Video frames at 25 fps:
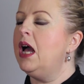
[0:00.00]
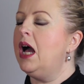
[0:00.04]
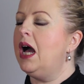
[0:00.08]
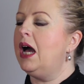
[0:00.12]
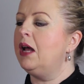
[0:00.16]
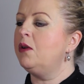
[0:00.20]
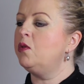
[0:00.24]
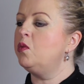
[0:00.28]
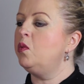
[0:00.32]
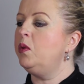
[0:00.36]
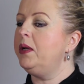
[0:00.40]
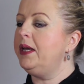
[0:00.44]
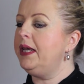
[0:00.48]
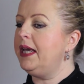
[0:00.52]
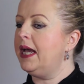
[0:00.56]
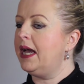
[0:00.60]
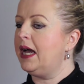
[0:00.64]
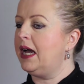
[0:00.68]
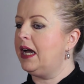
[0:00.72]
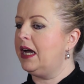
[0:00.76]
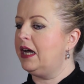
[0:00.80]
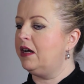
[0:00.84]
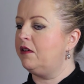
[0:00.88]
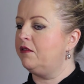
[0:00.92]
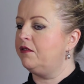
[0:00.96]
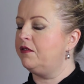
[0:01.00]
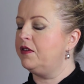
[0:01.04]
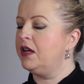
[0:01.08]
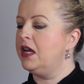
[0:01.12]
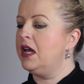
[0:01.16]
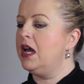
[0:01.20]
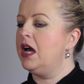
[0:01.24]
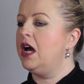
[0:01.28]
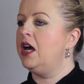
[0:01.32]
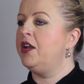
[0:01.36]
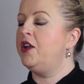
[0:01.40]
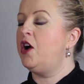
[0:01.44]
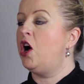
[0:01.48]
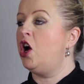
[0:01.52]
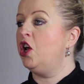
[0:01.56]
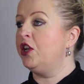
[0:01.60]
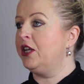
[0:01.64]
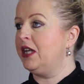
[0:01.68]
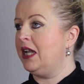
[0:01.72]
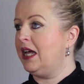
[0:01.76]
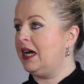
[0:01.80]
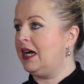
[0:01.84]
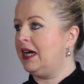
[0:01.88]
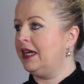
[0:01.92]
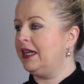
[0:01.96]
And we have an
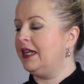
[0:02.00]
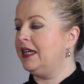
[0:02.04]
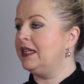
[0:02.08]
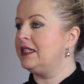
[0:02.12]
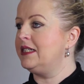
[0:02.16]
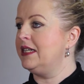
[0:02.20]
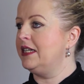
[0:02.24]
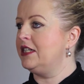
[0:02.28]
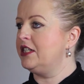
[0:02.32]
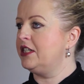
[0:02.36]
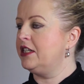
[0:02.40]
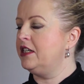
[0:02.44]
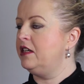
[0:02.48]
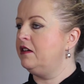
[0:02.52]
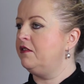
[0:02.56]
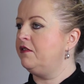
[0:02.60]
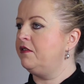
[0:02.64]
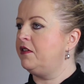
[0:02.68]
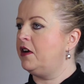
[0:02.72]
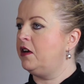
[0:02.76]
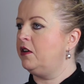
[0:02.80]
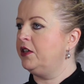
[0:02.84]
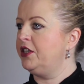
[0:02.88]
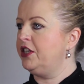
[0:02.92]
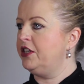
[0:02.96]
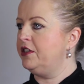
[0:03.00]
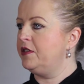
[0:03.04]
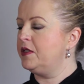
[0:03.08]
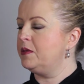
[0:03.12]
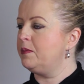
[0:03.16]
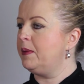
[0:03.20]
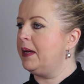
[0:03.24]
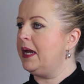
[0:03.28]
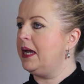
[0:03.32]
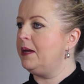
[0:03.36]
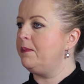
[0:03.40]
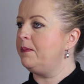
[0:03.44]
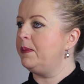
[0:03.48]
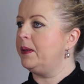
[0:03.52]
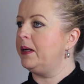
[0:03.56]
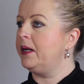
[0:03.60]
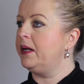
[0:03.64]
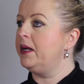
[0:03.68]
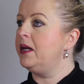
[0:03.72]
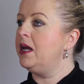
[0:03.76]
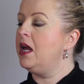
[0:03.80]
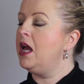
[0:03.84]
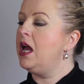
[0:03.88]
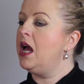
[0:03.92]
online edition of our newspaper.